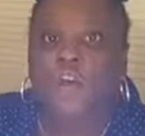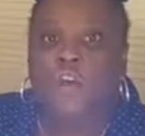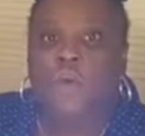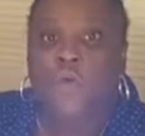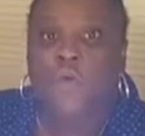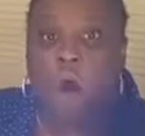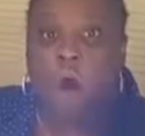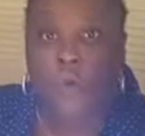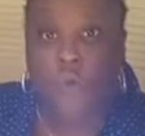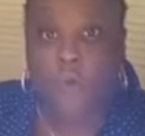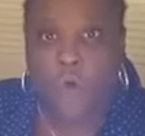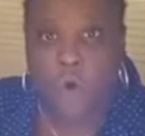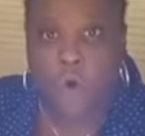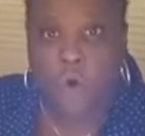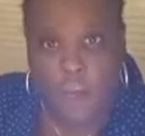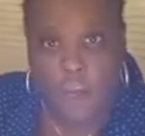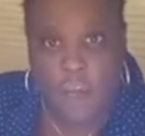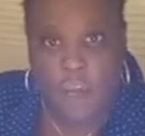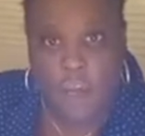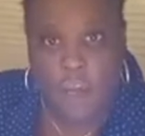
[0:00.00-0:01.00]
you are
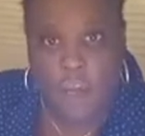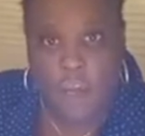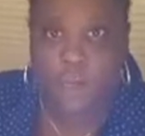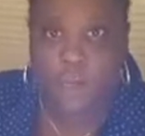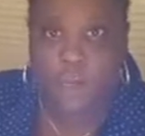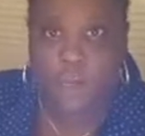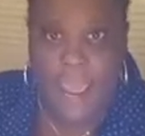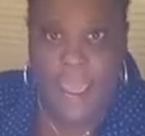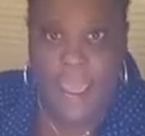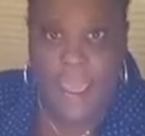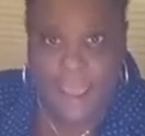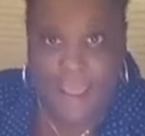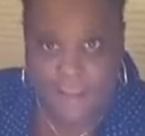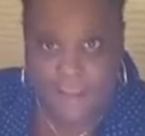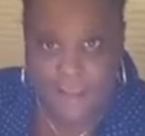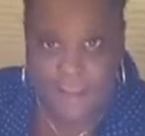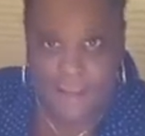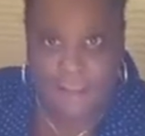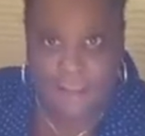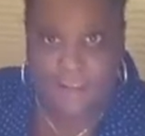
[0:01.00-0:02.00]
working your way
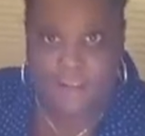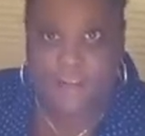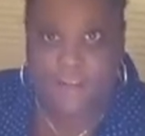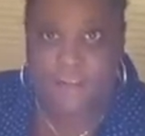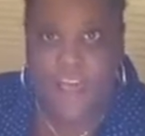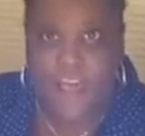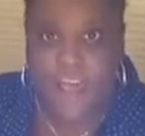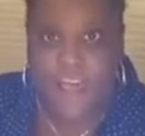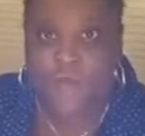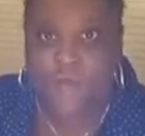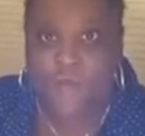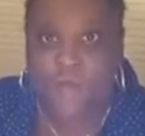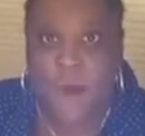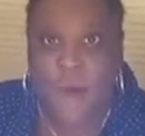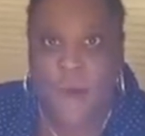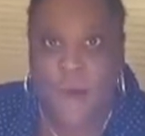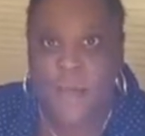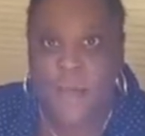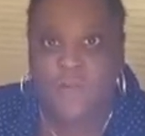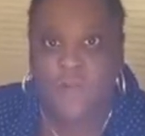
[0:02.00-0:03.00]
into this. So that's
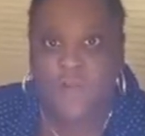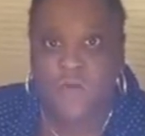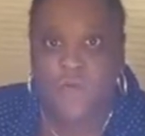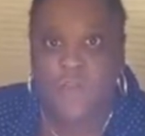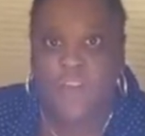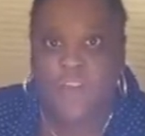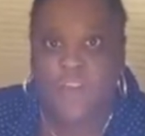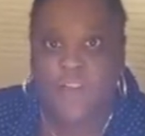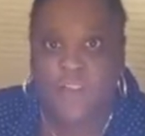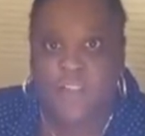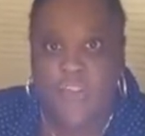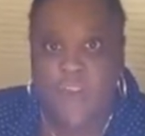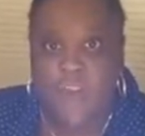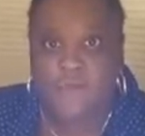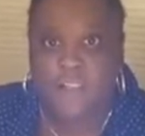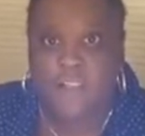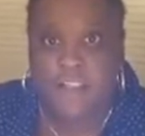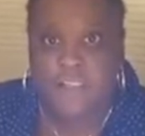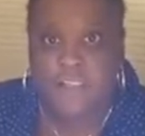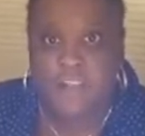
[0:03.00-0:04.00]
why we do this
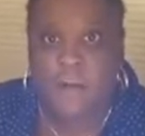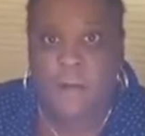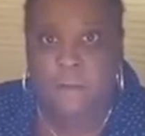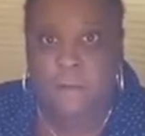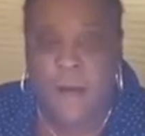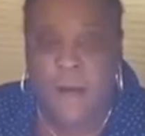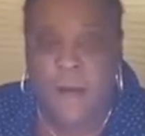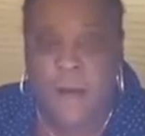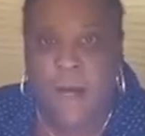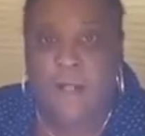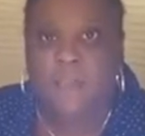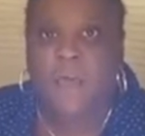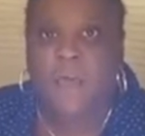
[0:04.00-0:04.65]
every single month